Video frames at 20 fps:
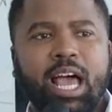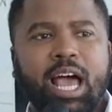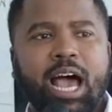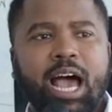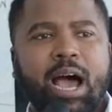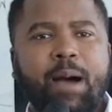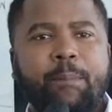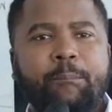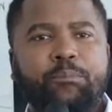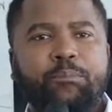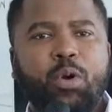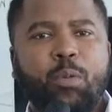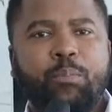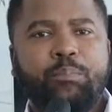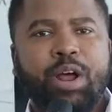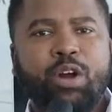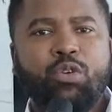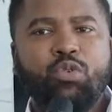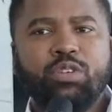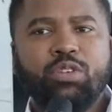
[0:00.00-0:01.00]
a proper
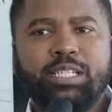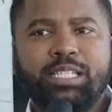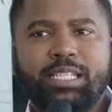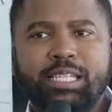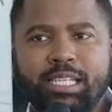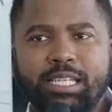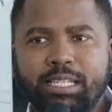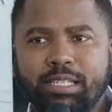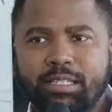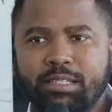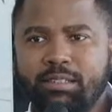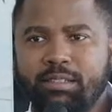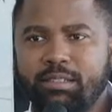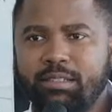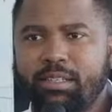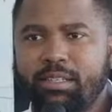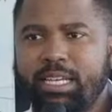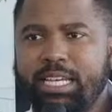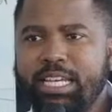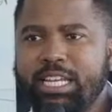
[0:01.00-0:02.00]
routine
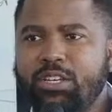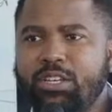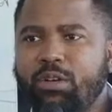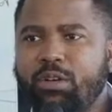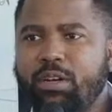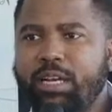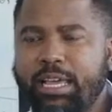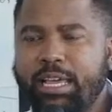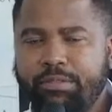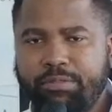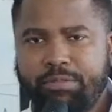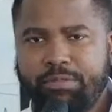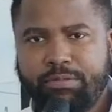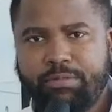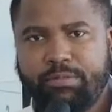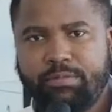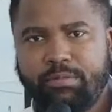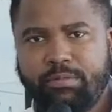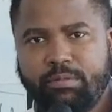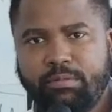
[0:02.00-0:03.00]
in your
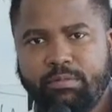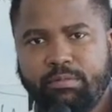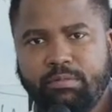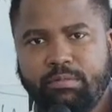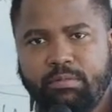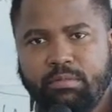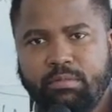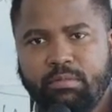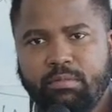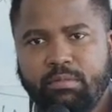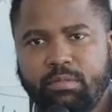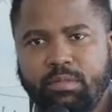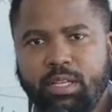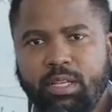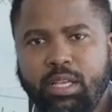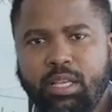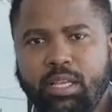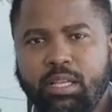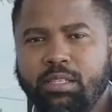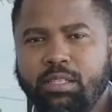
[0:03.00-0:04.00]
life.
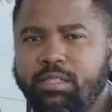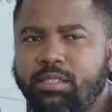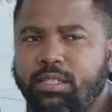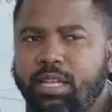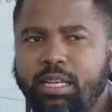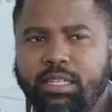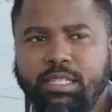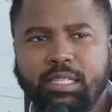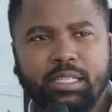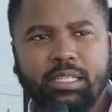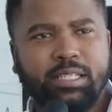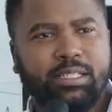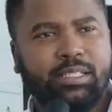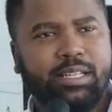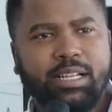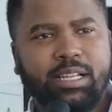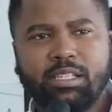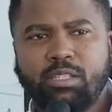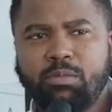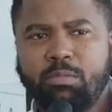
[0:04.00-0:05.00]
Start it
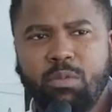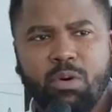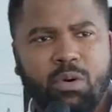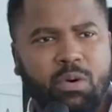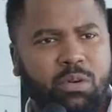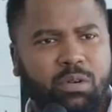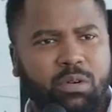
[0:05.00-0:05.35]
small.